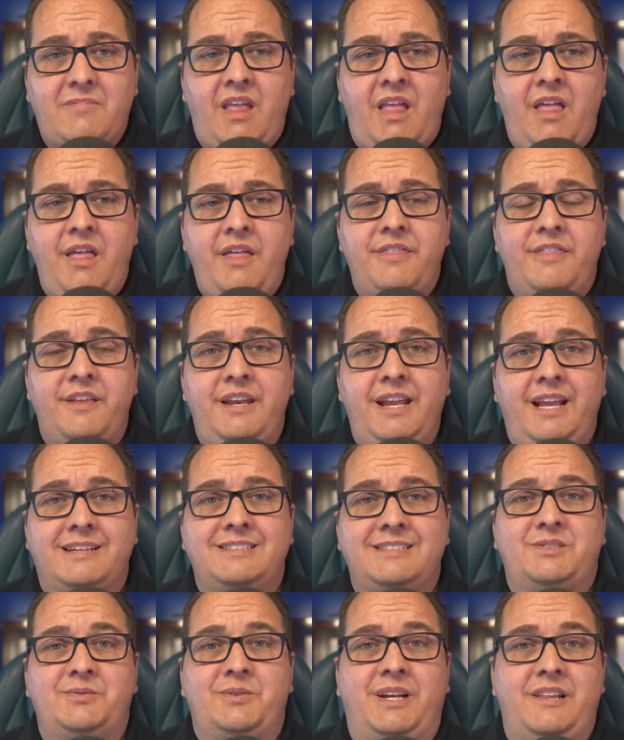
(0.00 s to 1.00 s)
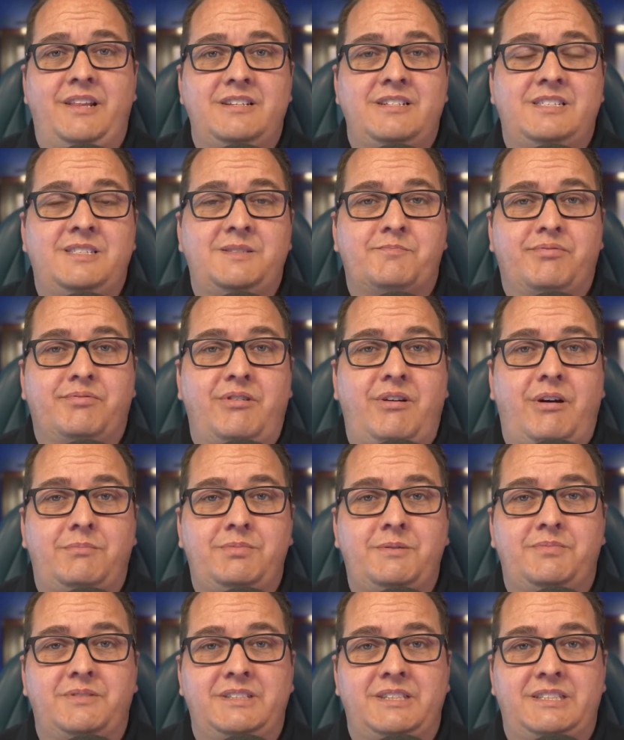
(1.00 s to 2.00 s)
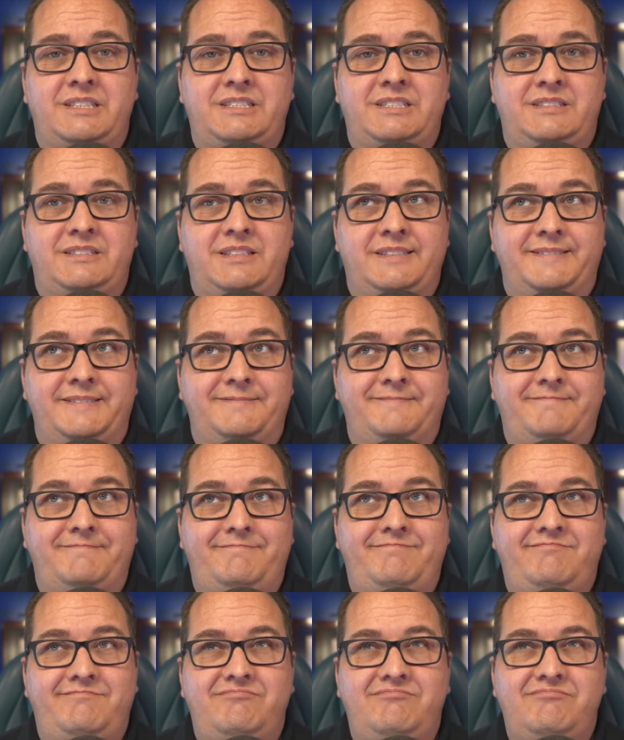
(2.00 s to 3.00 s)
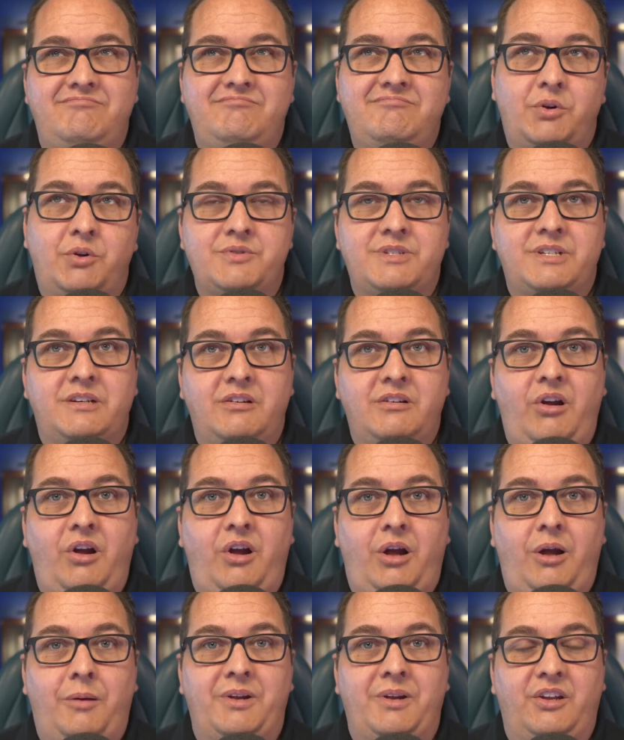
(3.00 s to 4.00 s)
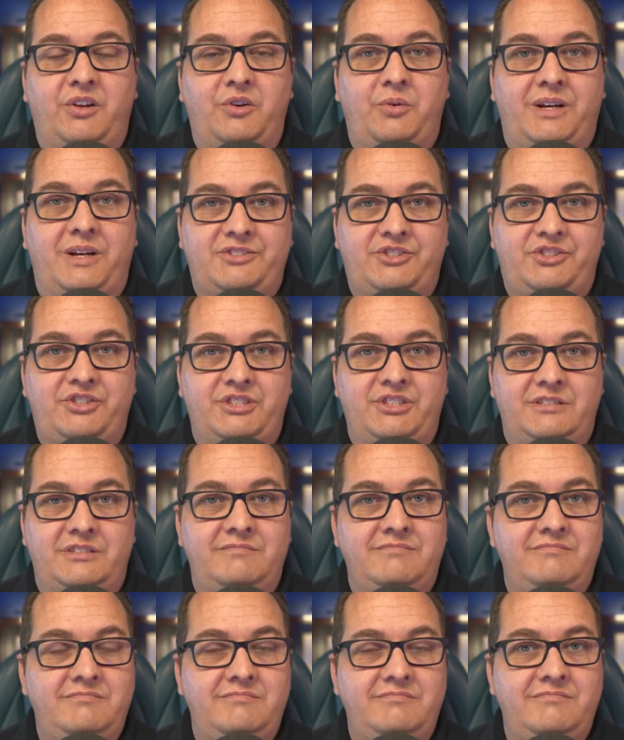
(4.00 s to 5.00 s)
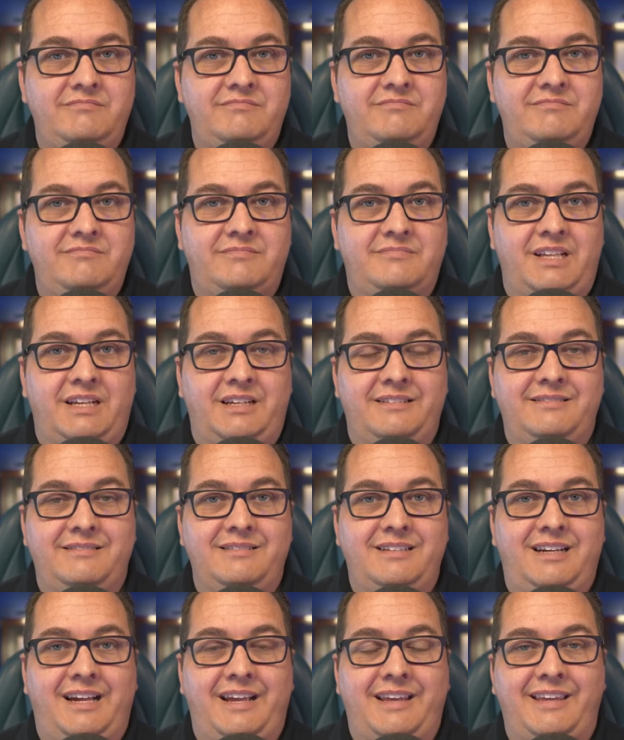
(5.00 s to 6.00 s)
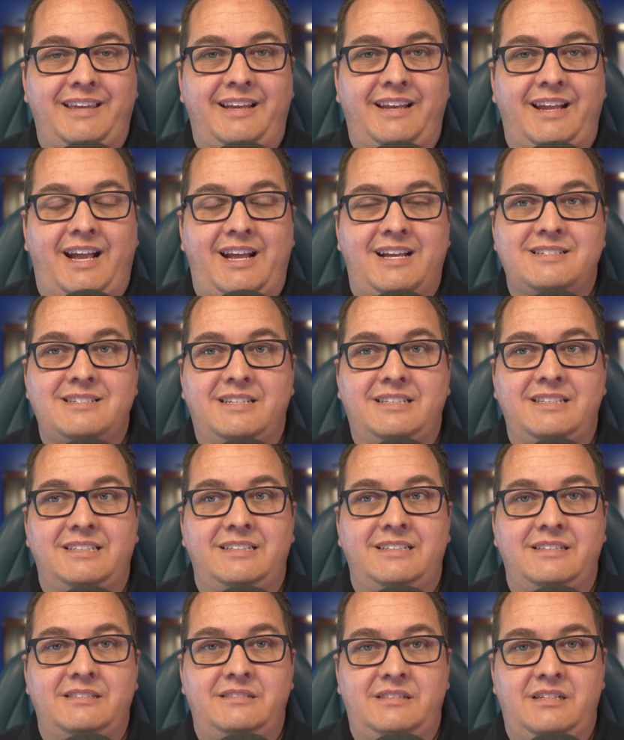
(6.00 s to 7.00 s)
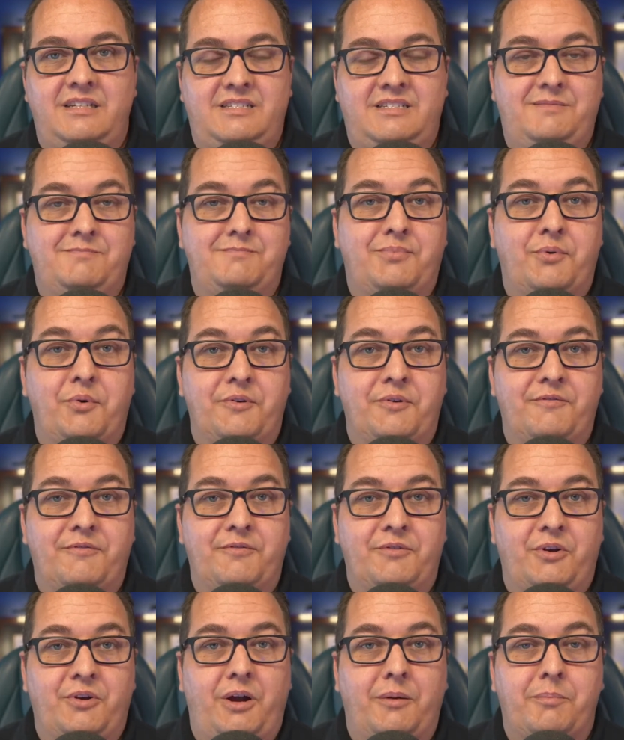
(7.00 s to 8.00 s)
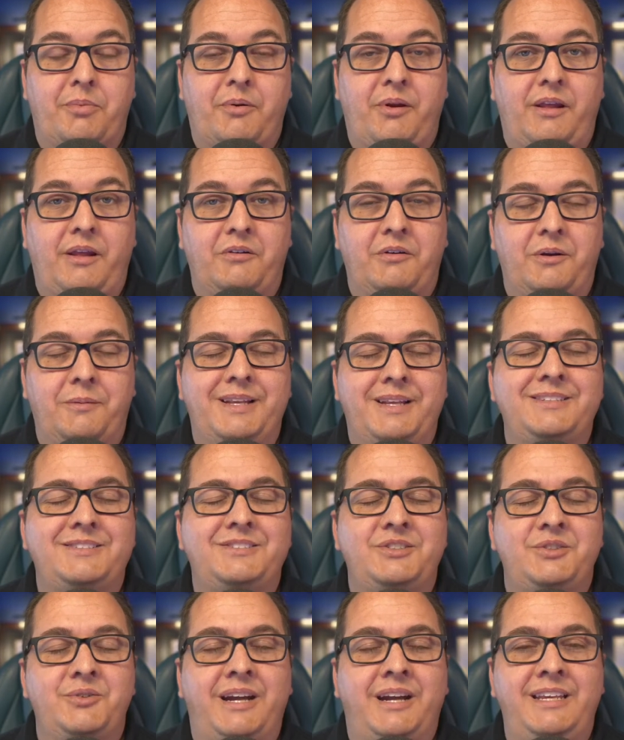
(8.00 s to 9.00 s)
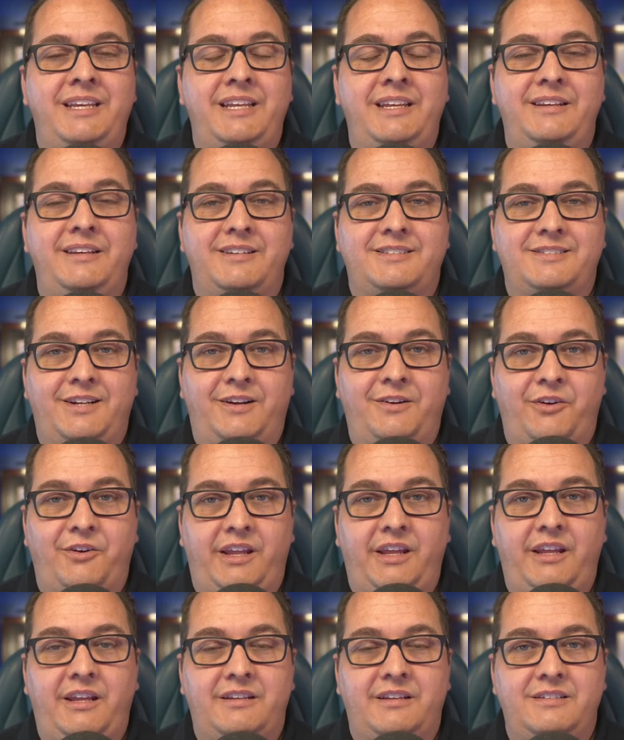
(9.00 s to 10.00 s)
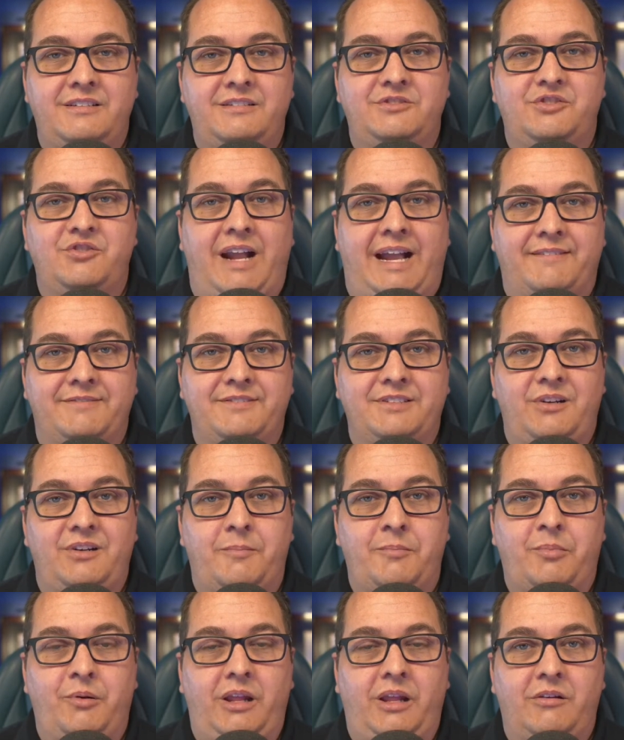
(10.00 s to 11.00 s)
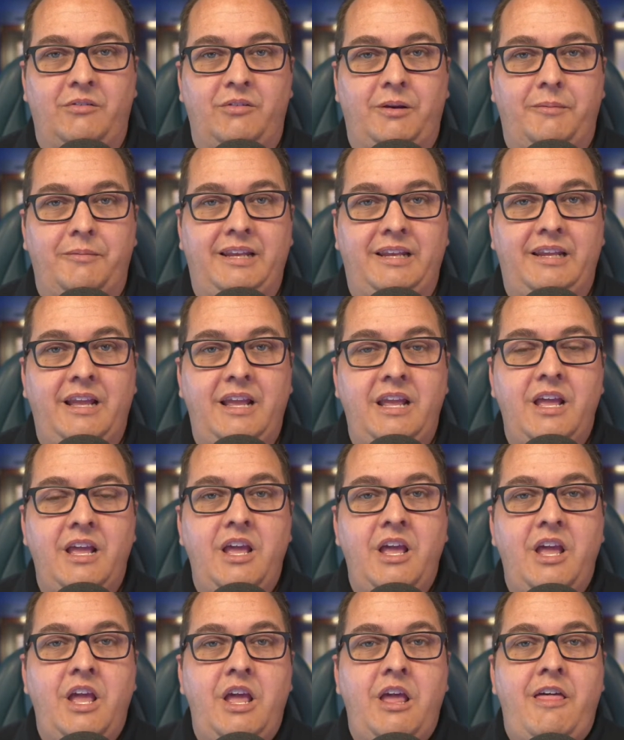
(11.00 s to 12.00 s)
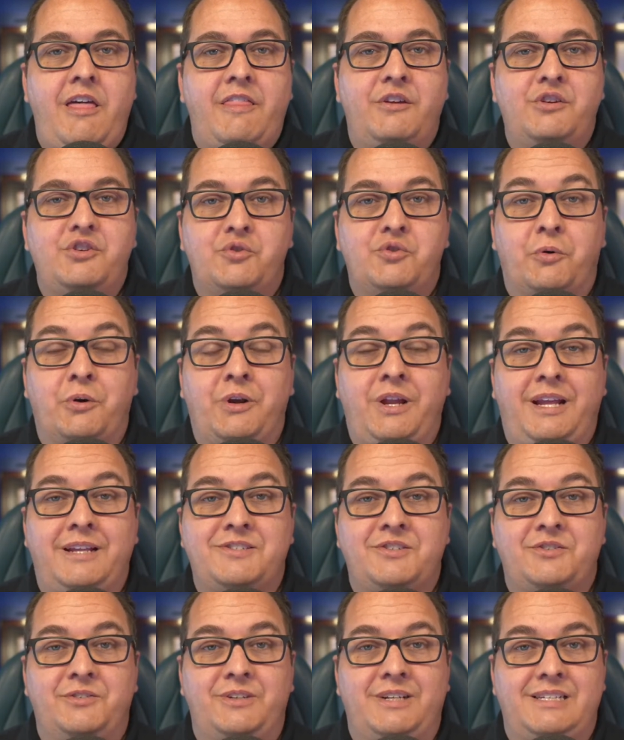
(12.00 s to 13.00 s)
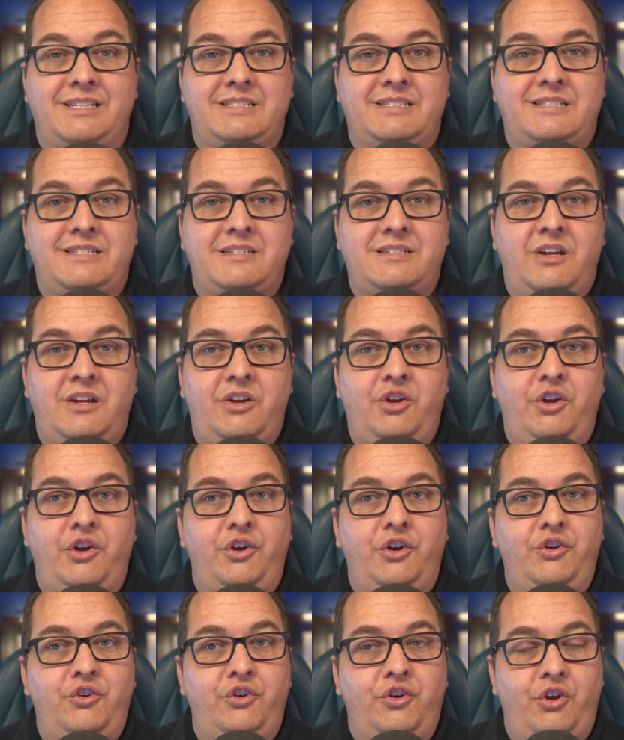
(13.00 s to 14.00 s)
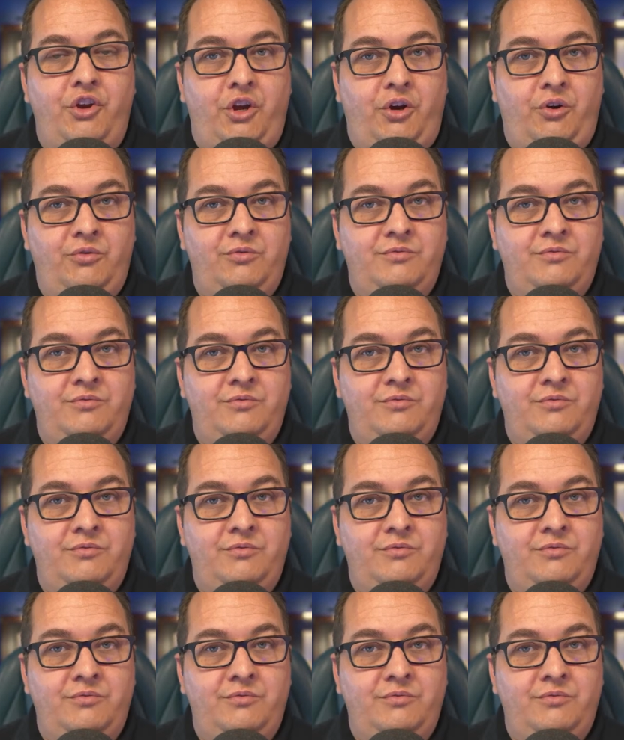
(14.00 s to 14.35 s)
The next one, and this is probably the most common question that I get asked, and that's important for an operating agreement. Do I need an attorney to draft an operating agreement? The short answer is no.